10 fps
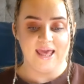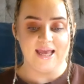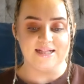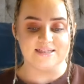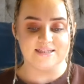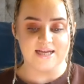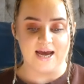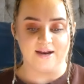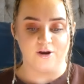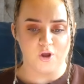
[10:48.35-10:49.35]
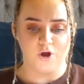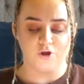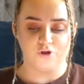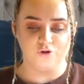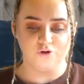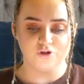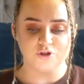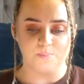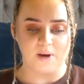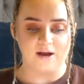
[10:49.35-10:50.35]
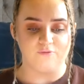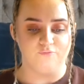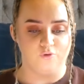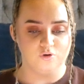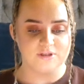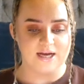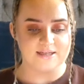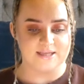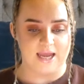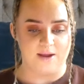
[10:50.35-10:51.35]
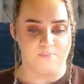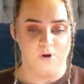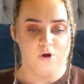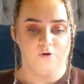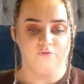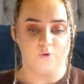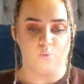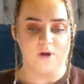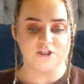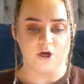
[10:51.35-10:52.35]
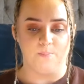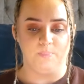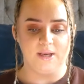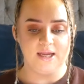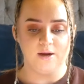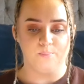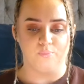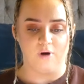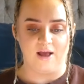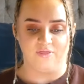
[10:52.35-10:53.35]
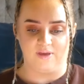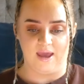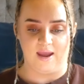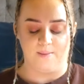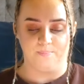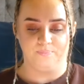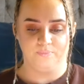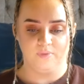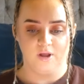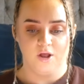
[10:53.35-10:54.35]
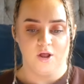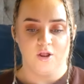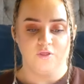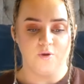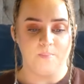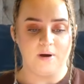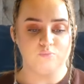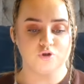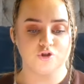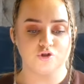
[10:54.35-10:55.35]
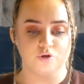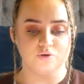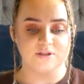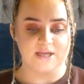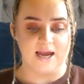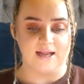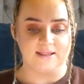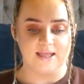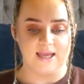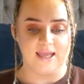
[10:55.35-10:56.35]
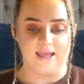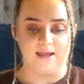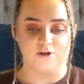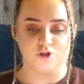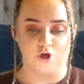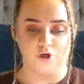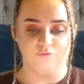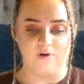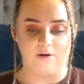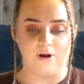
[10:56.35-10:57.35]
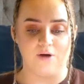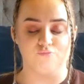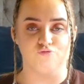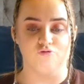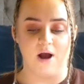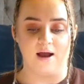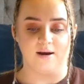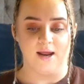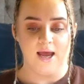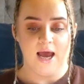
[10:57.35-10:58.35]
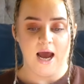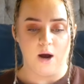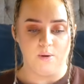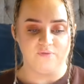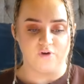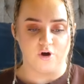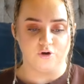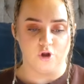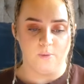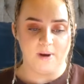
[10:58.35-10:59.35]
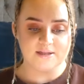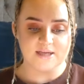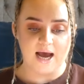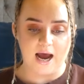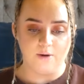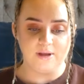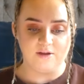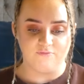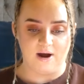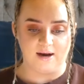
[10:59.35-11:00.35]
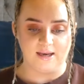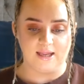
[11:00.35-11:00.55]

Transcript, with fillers: Instead, a huge black vortex came from which a bleak breath came. The man was so scared that he turned around and ran, However, no matter how he ran,